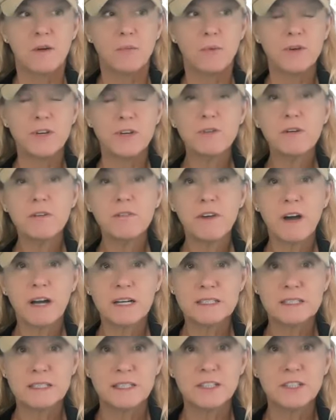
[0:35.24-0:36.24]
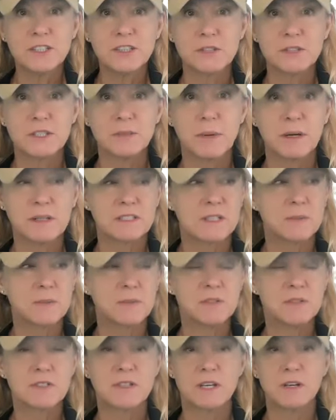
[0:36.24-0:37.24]
When you revise history about
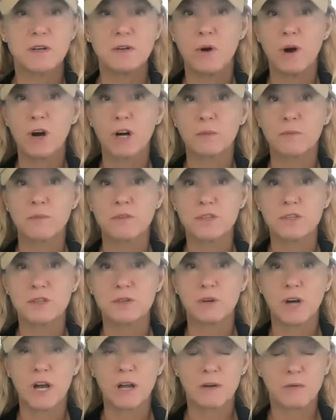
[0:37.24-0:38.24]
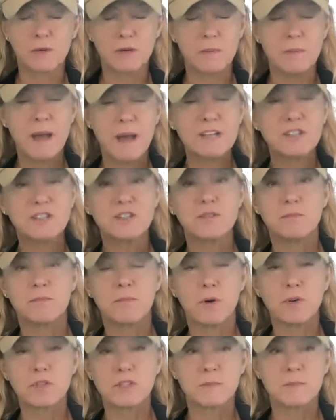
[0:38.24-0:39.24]
someone, say, who harmed you, I would imagine
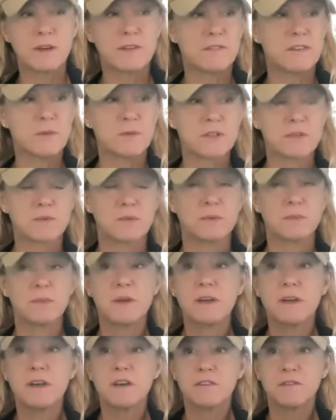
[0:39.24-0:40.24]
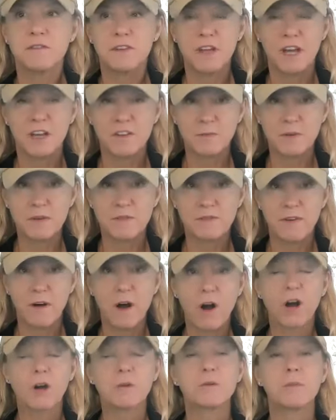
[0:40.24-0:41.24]
most of my viewers would, if you had been
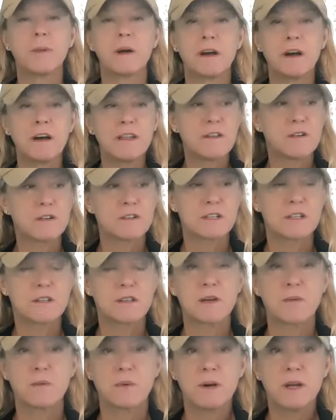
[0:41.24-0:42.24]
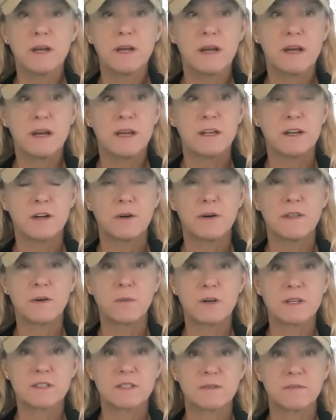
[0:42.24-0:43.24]
harmed by others and they, and they
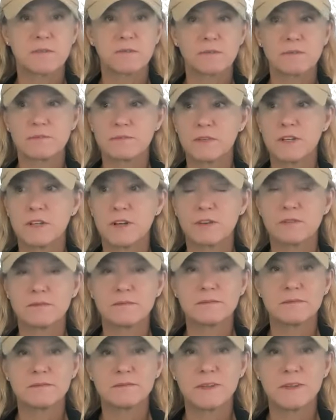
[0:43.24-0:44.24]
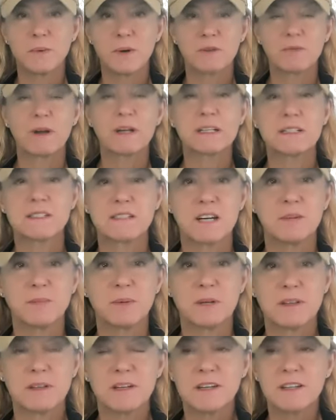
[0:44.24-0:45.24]
want some, they want to reconcile,
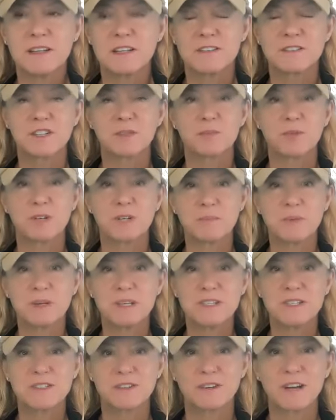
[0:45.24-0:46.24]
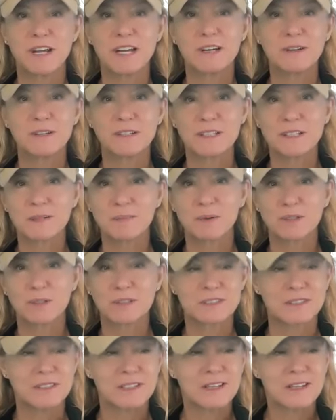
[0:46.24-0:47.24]
but they're still pretty pissed or angered at the
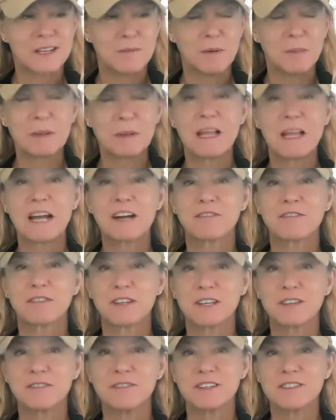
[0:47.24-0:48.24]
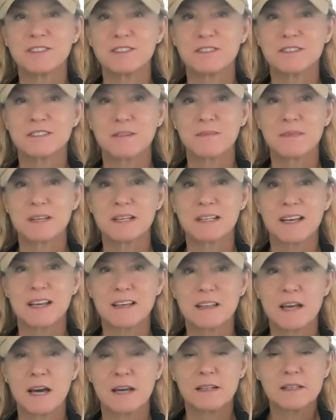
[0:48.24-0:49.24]
person, and maybe lack forgiveness or something
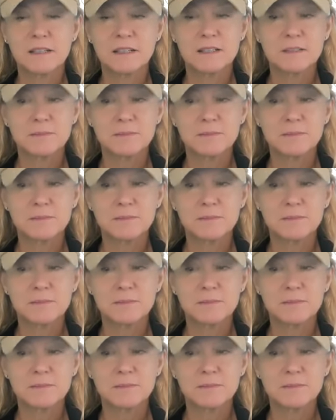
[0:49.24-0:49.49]
like that.